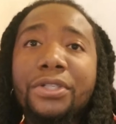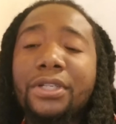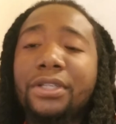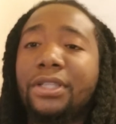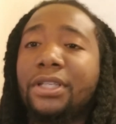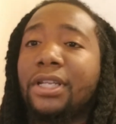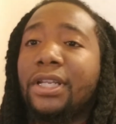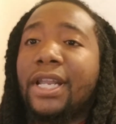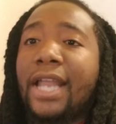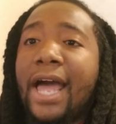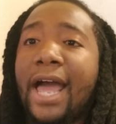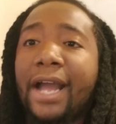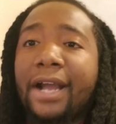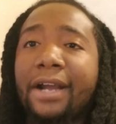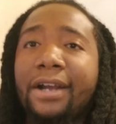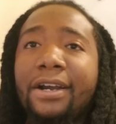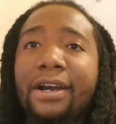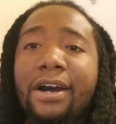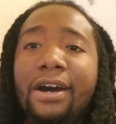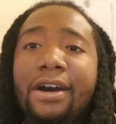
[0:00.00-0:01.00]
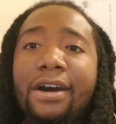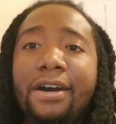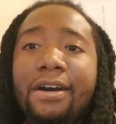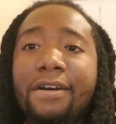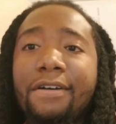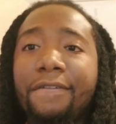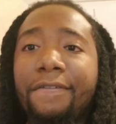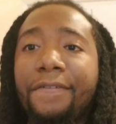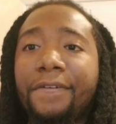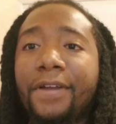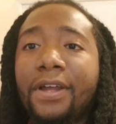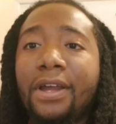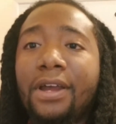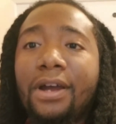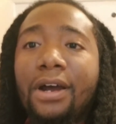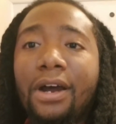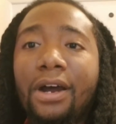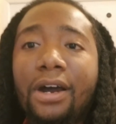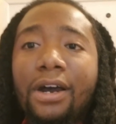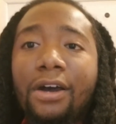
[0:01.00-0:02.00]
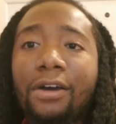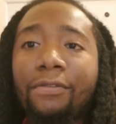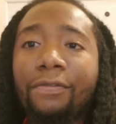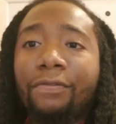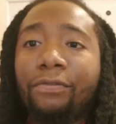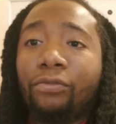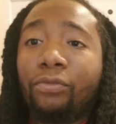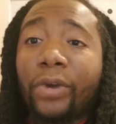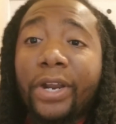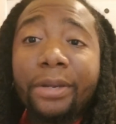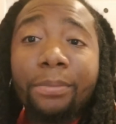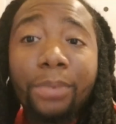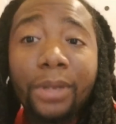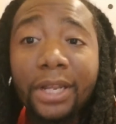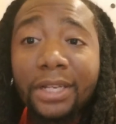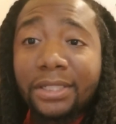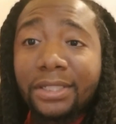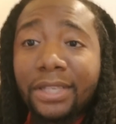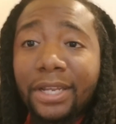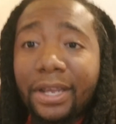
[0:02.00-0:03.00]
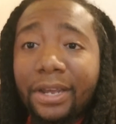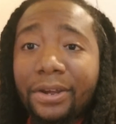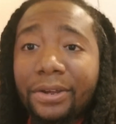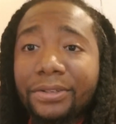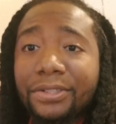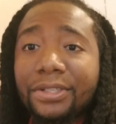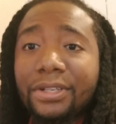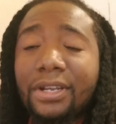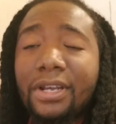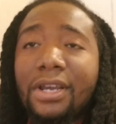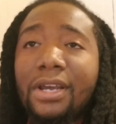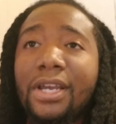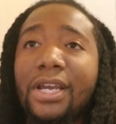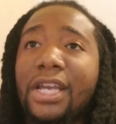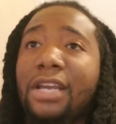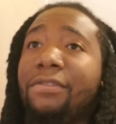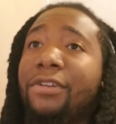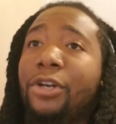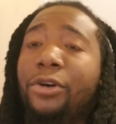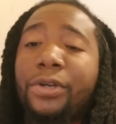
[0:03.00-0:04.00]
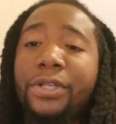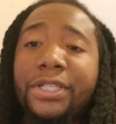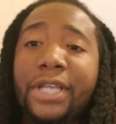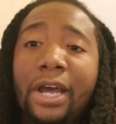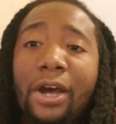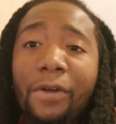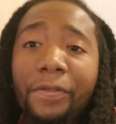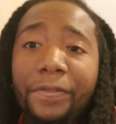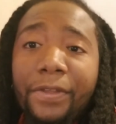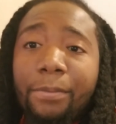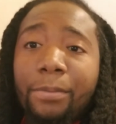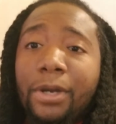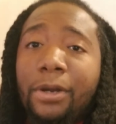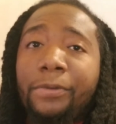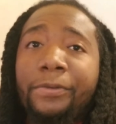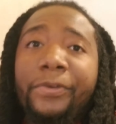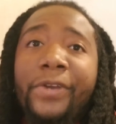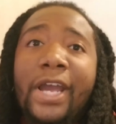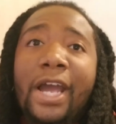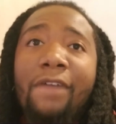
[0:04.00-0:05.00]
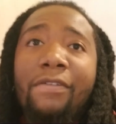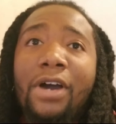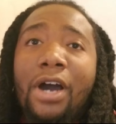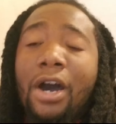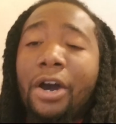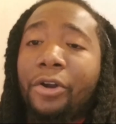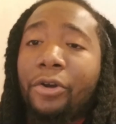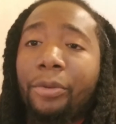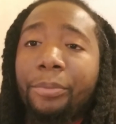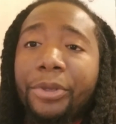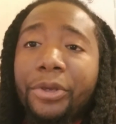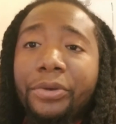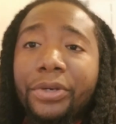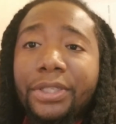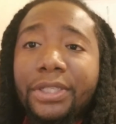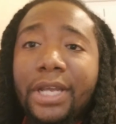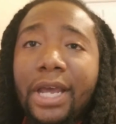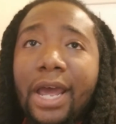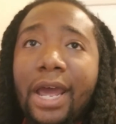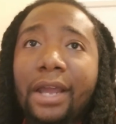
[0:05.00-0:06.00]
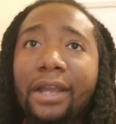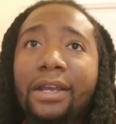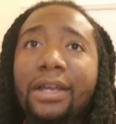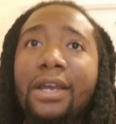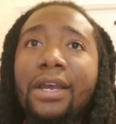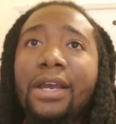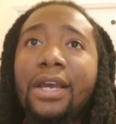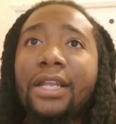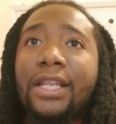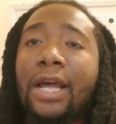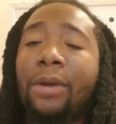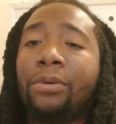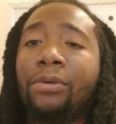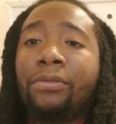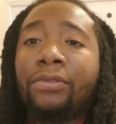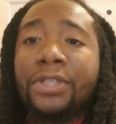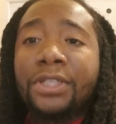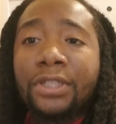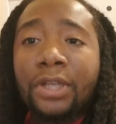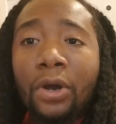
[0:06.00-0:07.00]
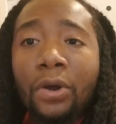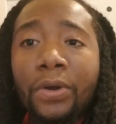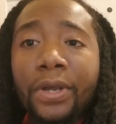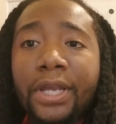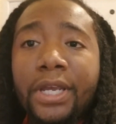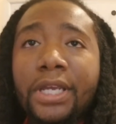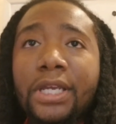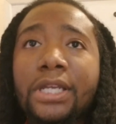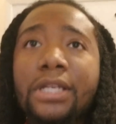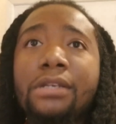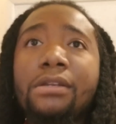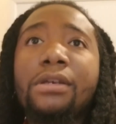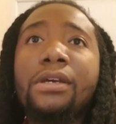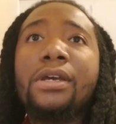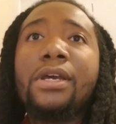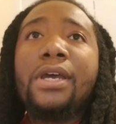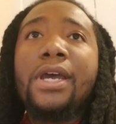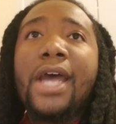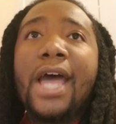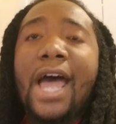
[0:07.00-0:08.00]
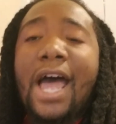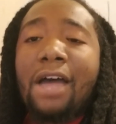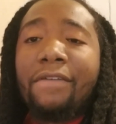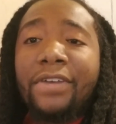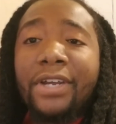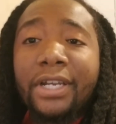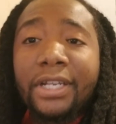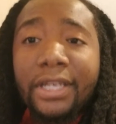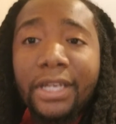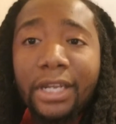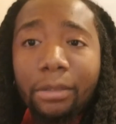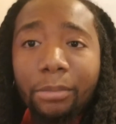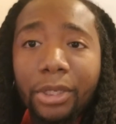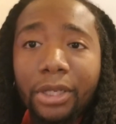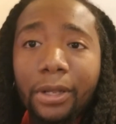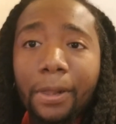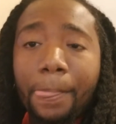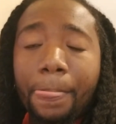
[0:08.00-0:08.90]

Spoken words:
the lack of red blood cells. Even though it's healthy, but we have an autoimmune attack, that would result in having anemia.